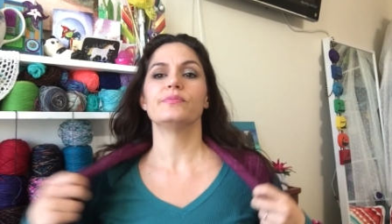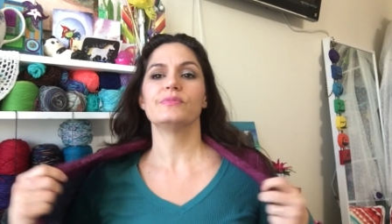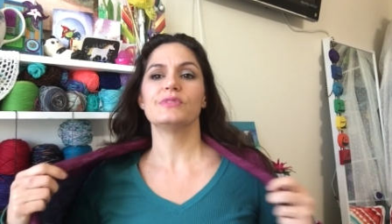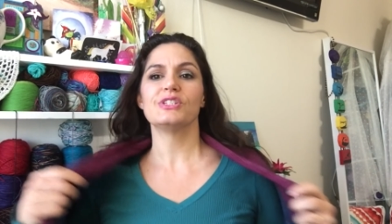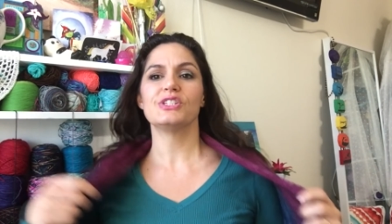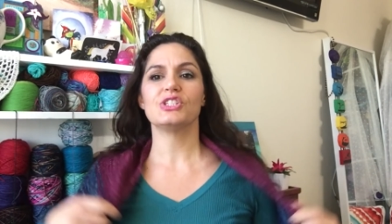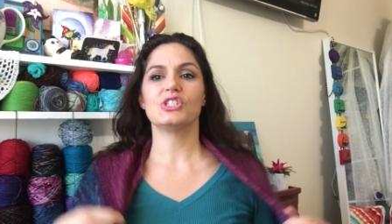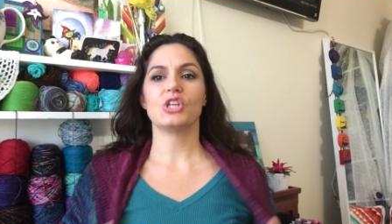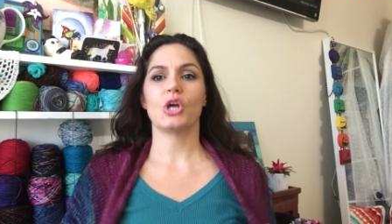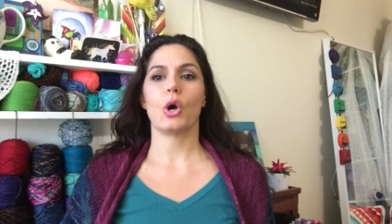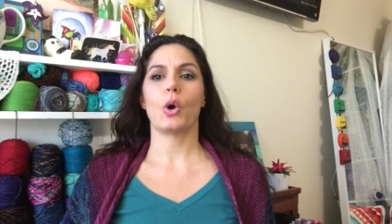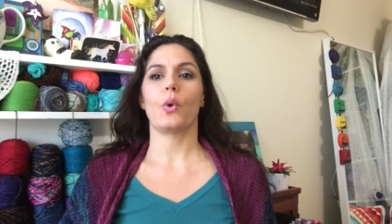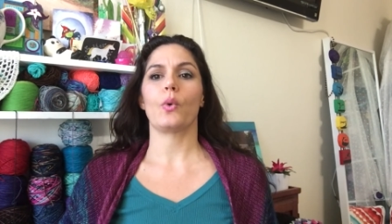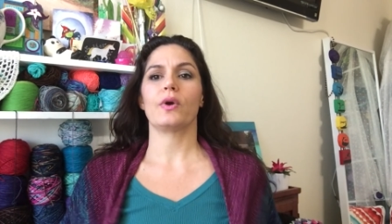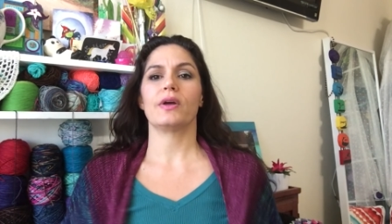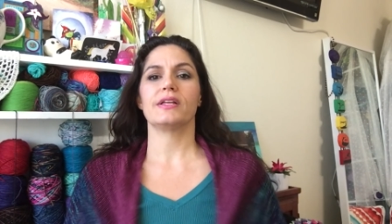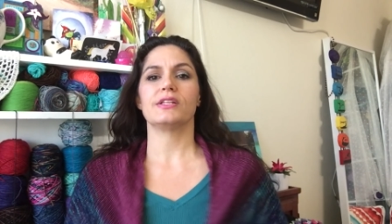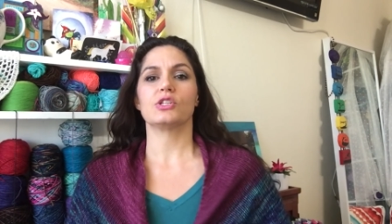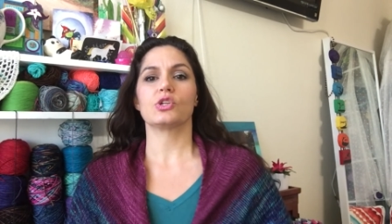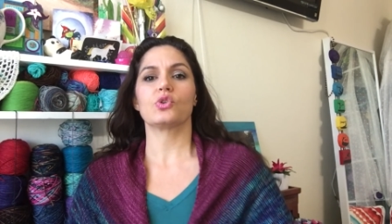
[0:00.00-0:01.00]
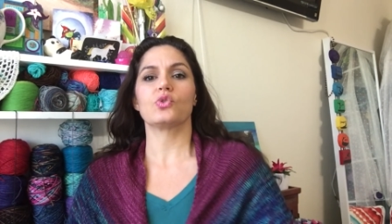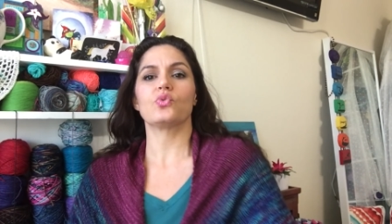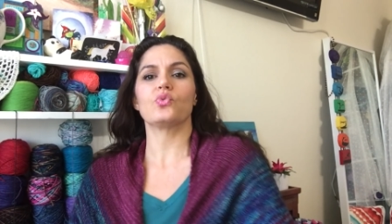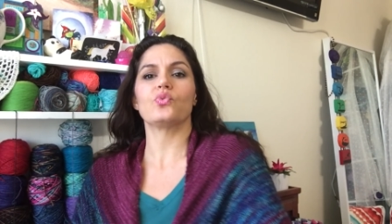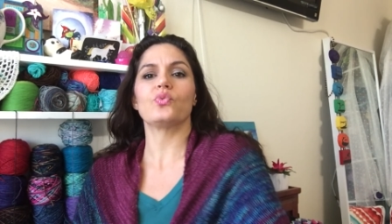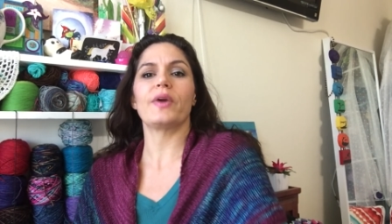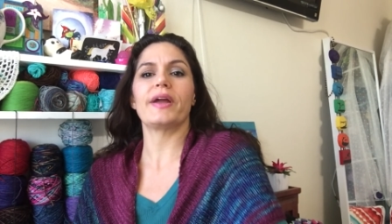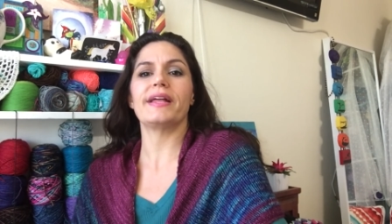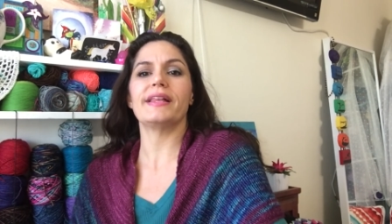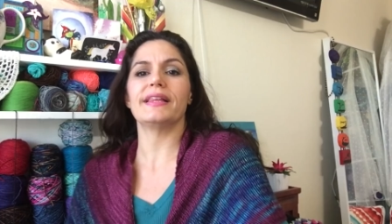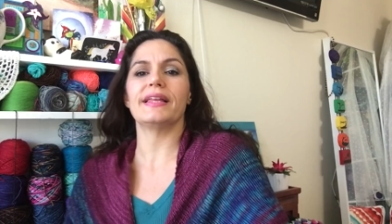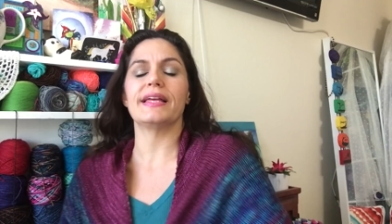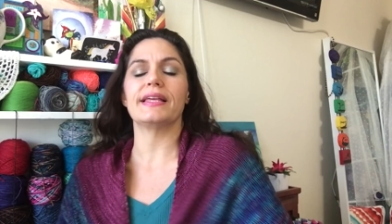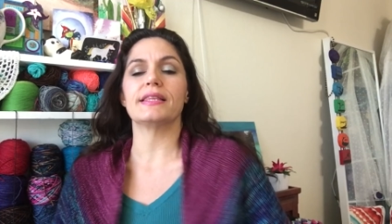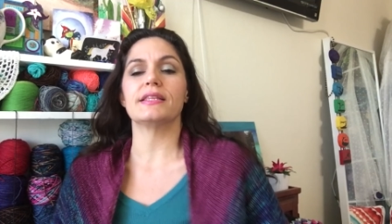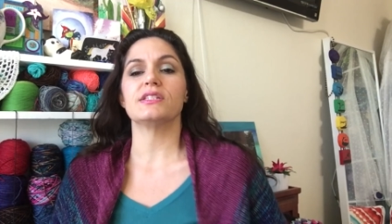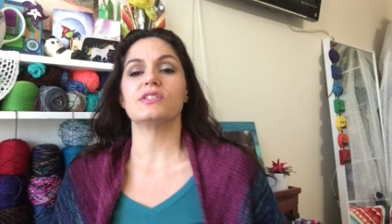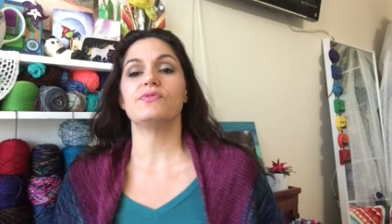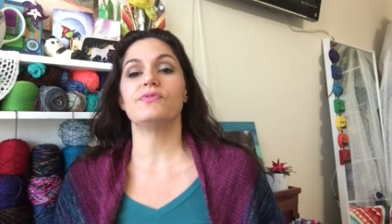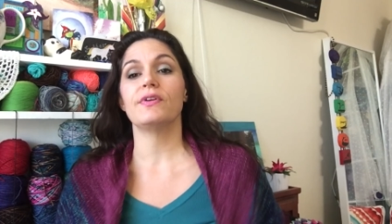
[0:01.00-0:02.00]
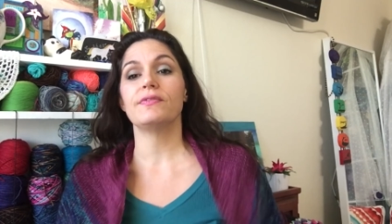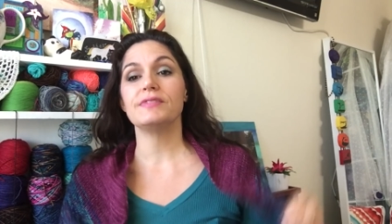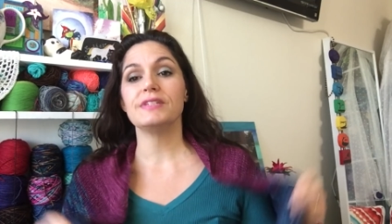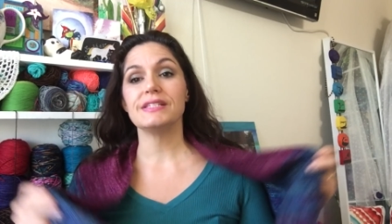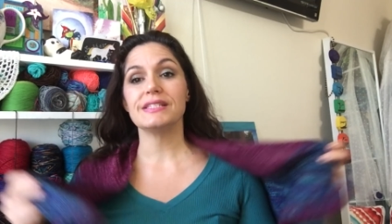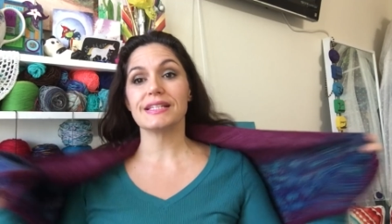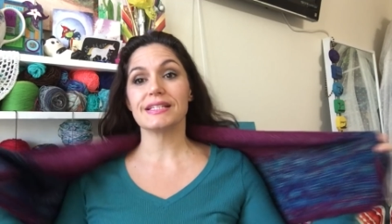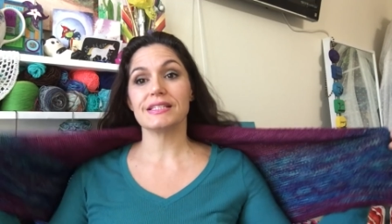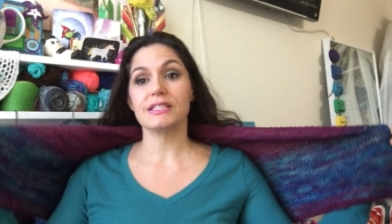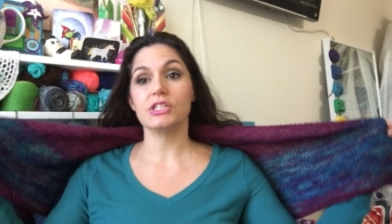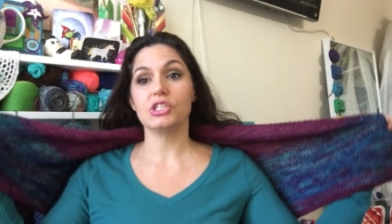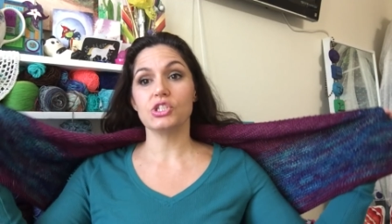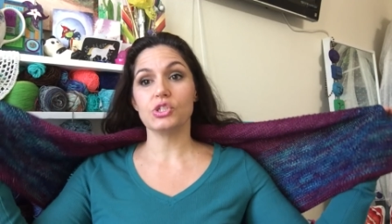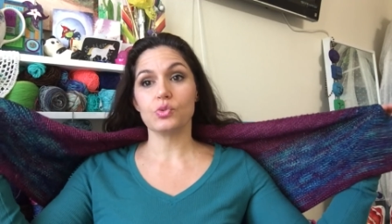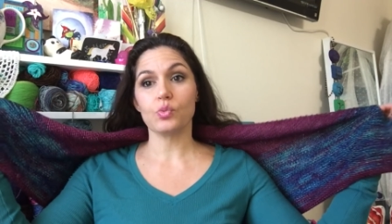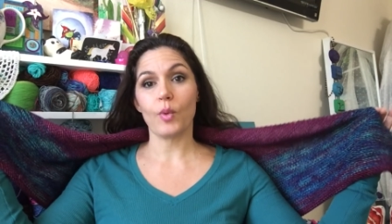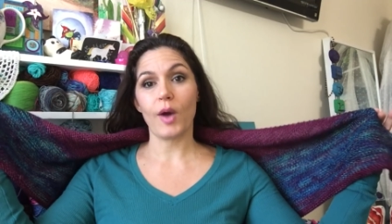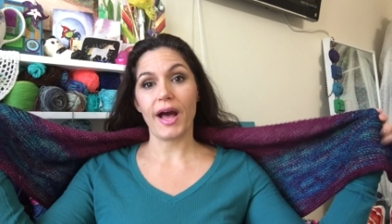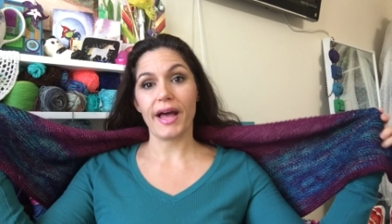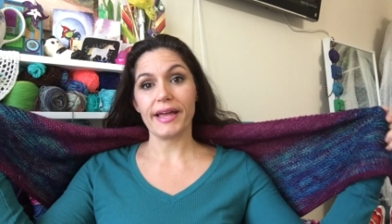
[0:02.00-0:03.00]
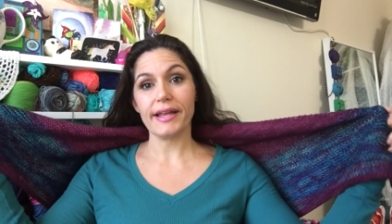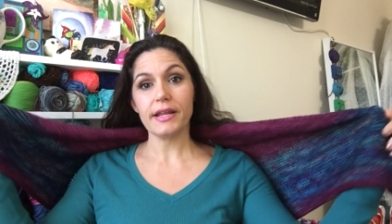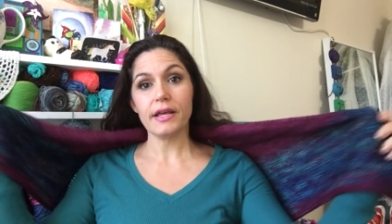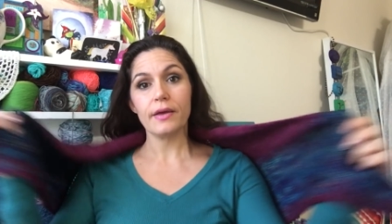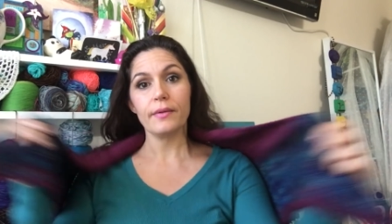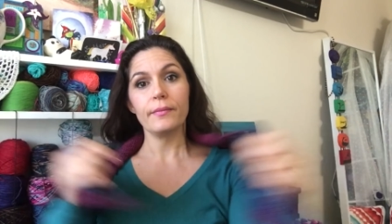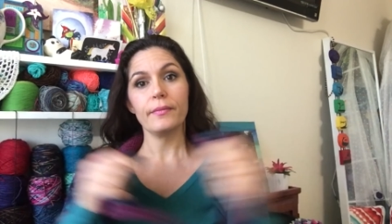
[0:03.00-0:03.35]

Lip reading: So it's a great length. It's 56 inches wide